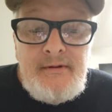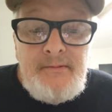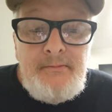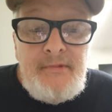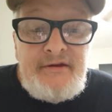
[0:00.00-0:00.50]

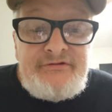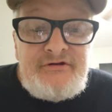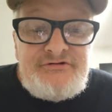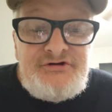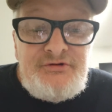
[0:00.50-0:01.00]

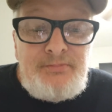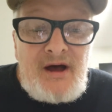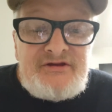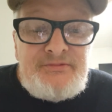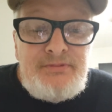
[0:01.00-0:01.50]
Mr.
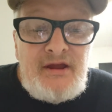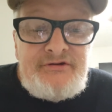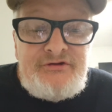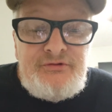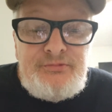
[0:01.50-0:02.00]
Jukebox,
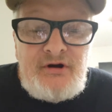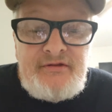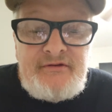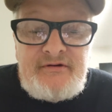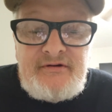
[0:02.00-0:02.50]
bless you,
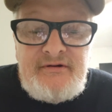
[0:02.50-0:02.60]
brother.